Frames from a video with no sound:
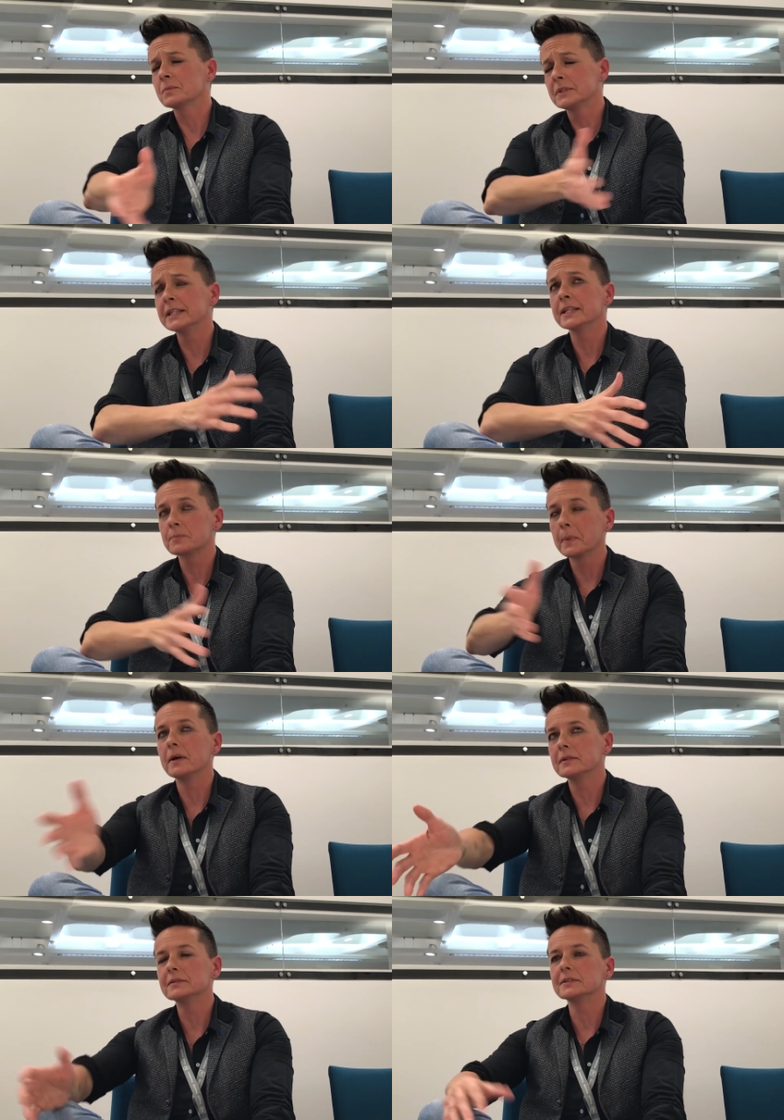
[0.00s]
years,
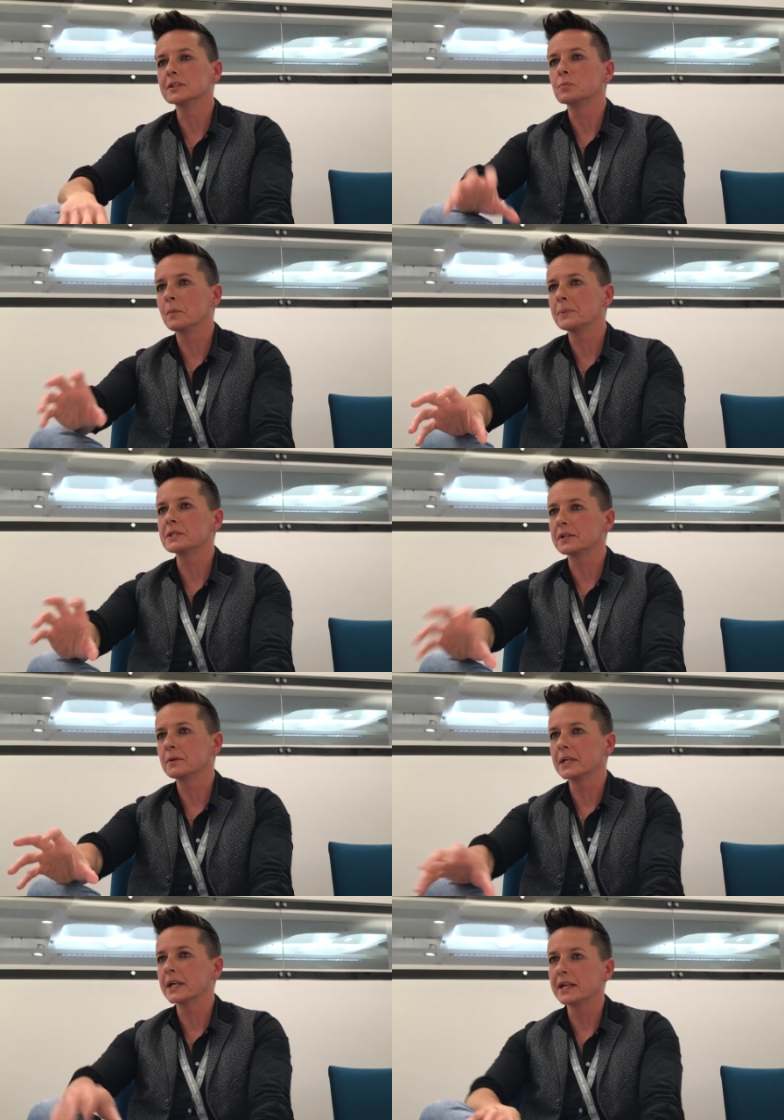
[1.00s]
but this one
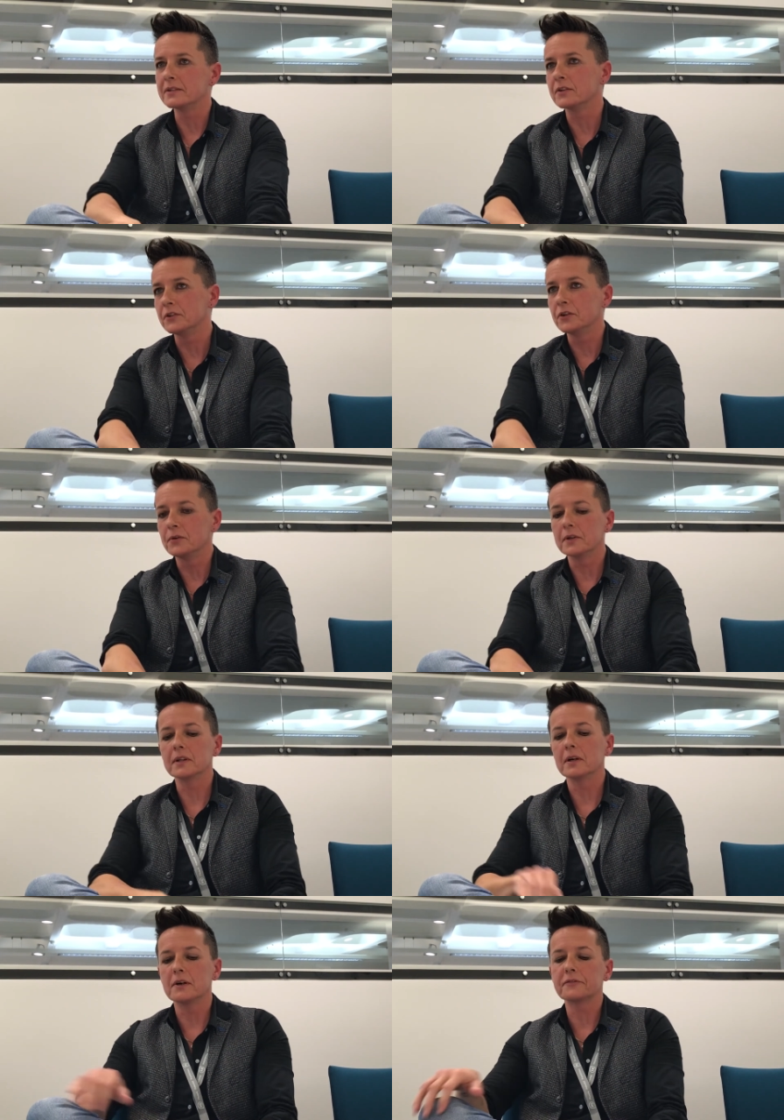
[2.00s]
particular weekend I knew
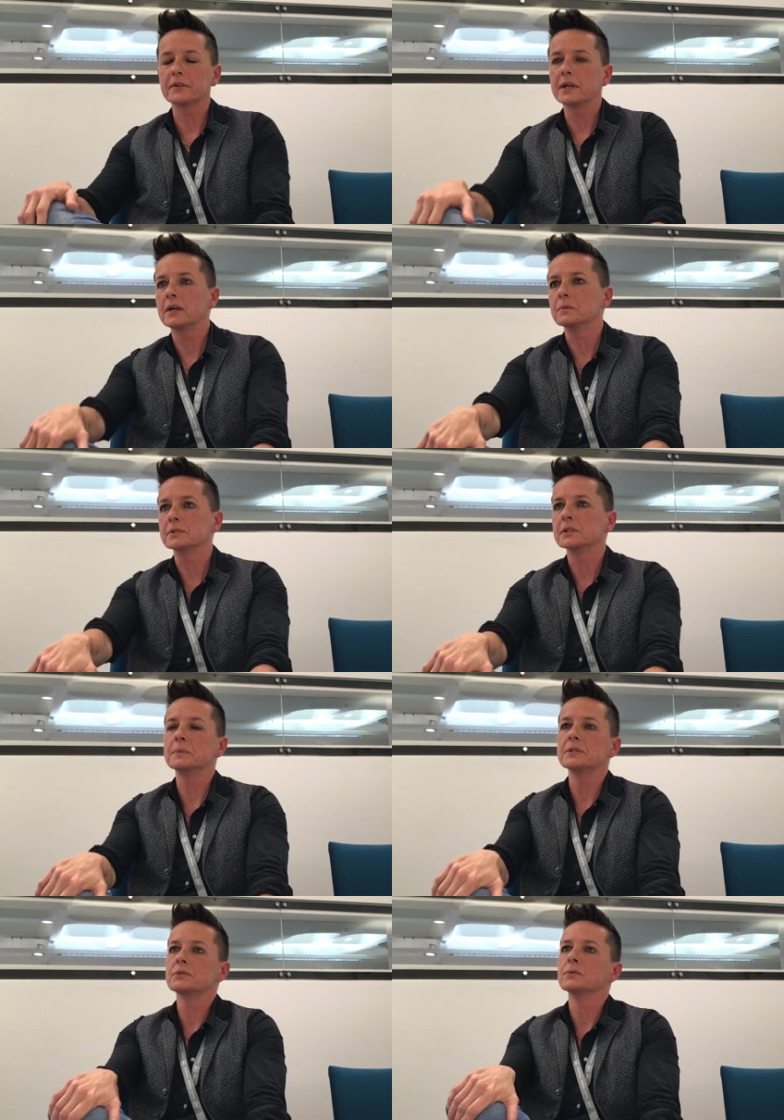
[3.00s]
that after that I was going to
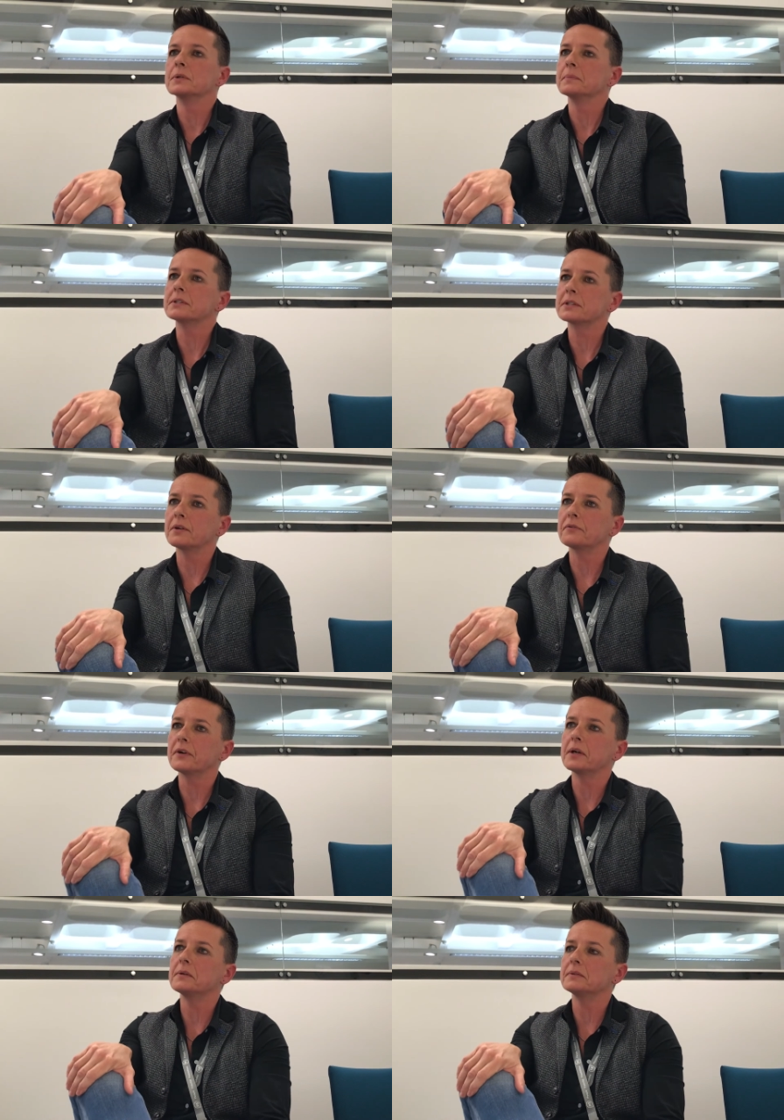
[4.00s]
be sorting myself
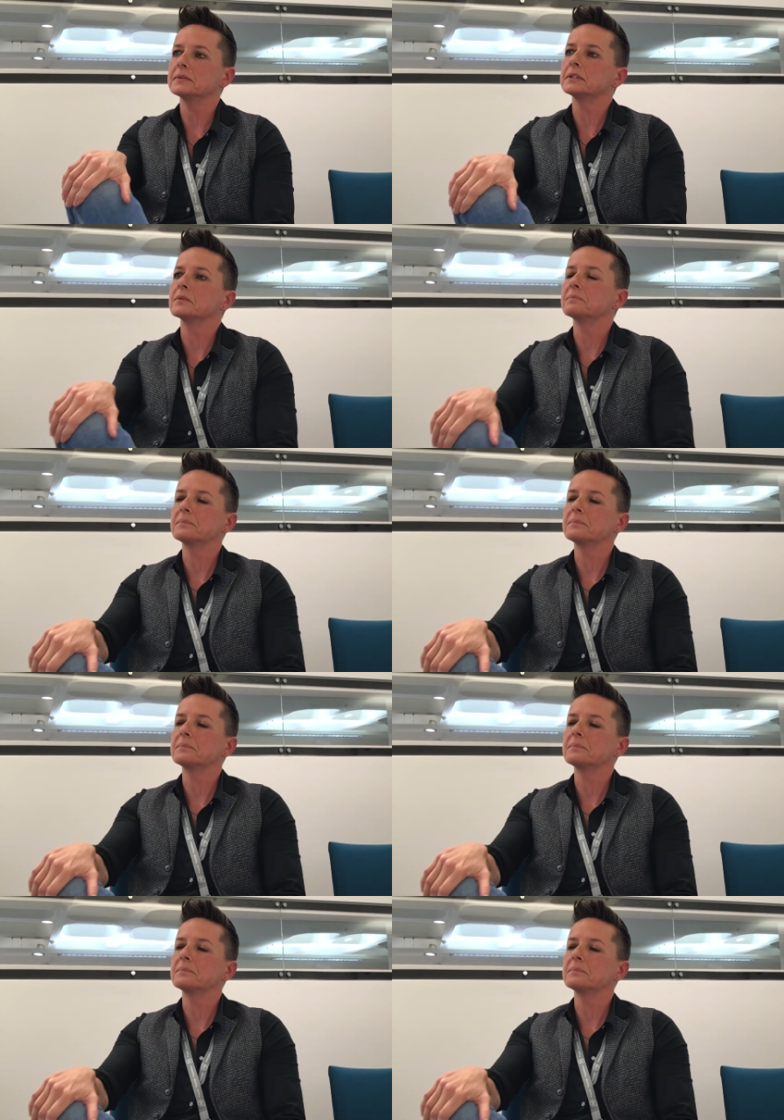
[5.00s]
out and I